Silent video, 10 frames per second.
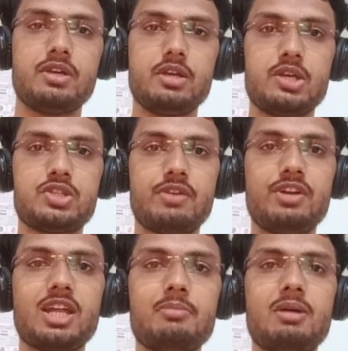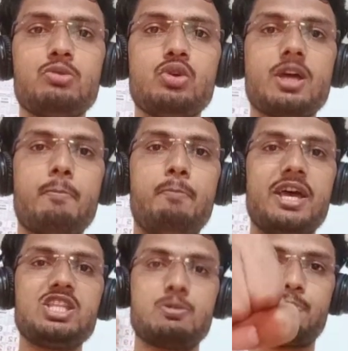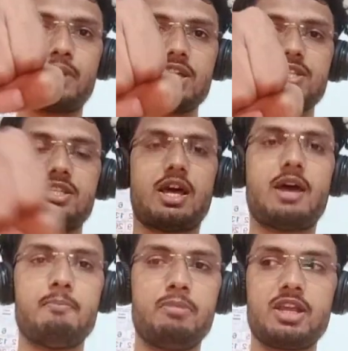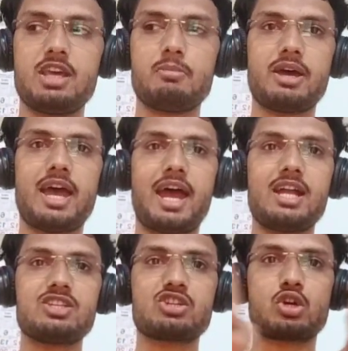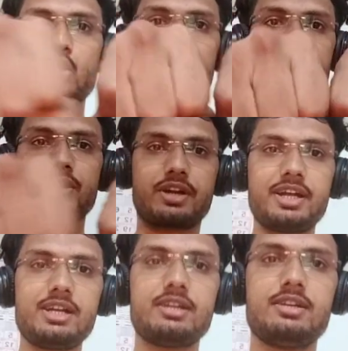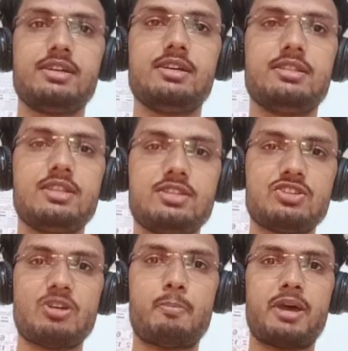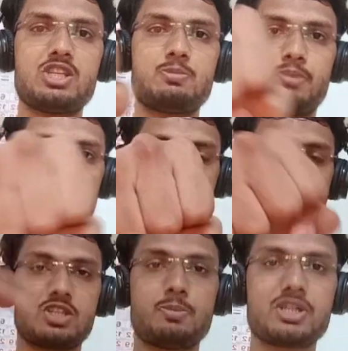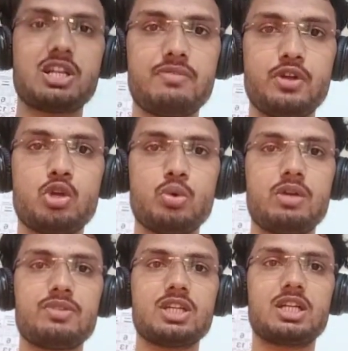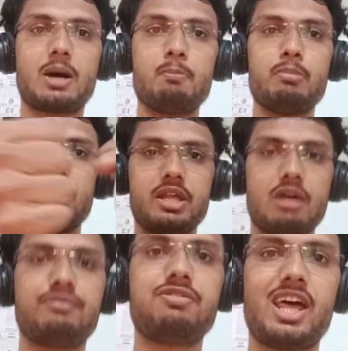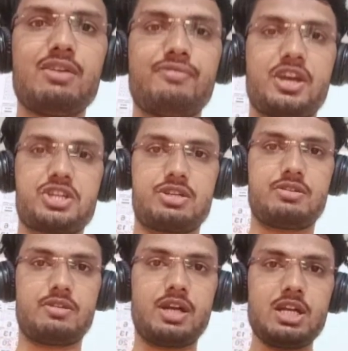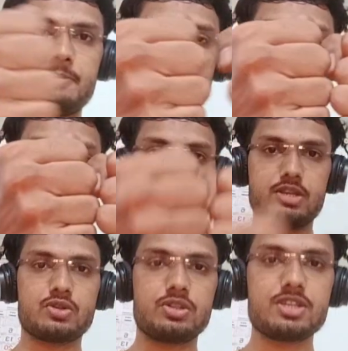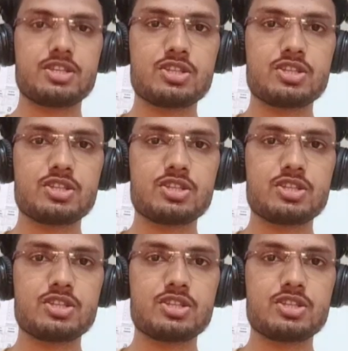So every time I'm doing a bench press, I'm bringing my hands closer, right? This is a bench press, especially if you do it with a dumbbell in a fly fashion, right? So this is